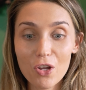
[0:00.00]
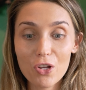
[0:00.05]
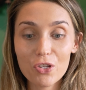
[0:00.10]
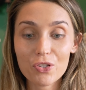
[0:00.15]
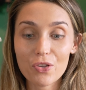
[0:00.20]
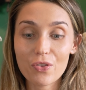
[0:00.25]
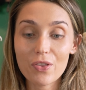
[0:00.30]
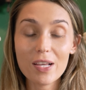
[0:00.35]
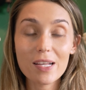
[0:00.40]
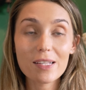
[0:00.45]

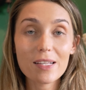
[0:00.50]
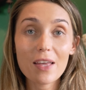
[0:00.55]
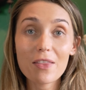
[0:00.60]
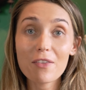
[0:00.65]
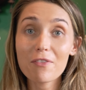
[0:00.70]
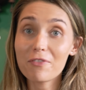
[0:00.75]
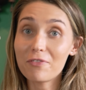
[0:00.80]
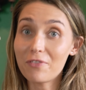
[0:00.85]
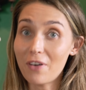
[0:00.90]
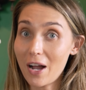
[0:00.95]
So these are
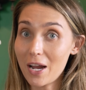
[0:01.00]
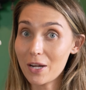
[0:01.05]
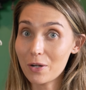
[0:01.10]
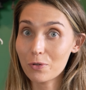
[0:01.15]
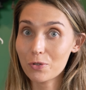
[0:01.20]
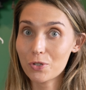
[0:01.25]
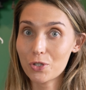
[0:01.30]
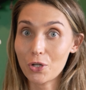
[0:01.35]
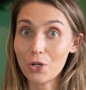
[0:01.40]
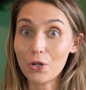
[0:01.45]
the
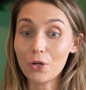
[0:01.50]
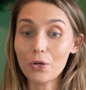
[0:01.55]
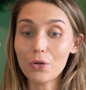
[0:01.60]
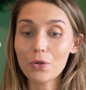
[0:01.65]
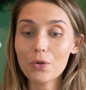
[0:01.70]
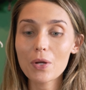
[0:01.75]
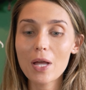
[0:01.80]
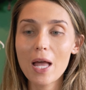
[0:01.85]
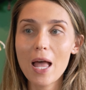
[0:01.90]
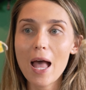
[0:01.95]
final
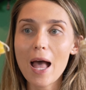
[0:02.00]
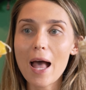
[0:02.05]
two.